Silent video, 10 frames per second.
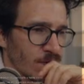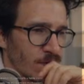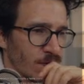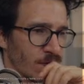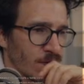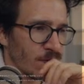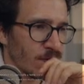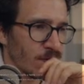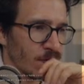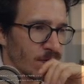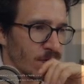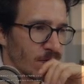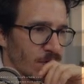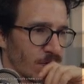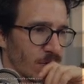Mm -hmm.
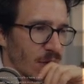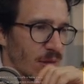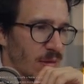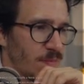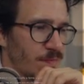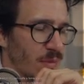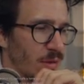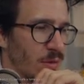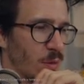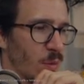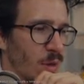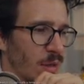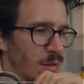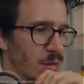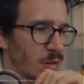Okay, I don't know why
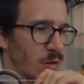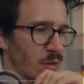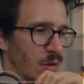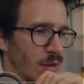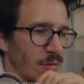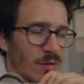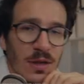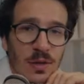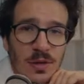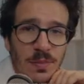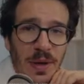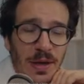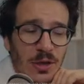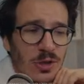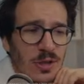it's installing 11,000
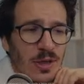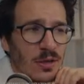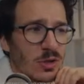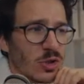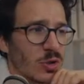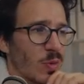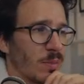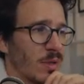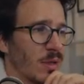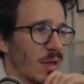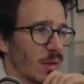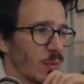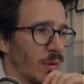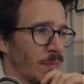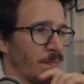packages again, just to update that
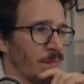one.